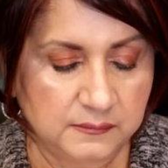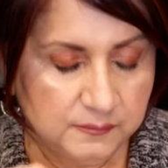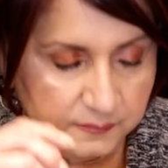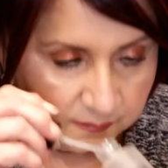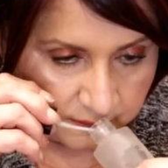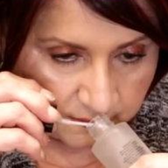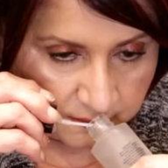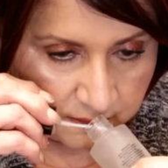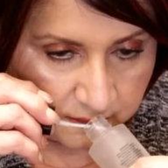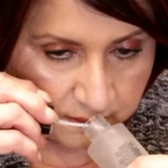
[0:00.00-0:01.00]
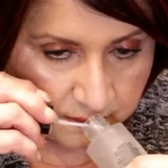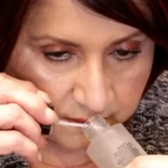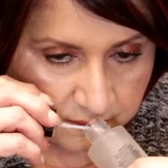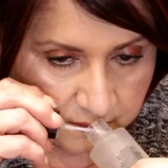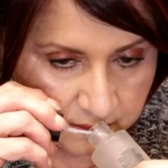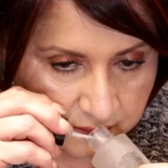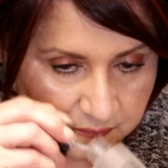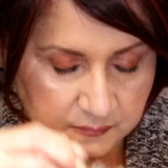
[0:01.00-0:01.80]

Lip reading: No one is speaking in this clip.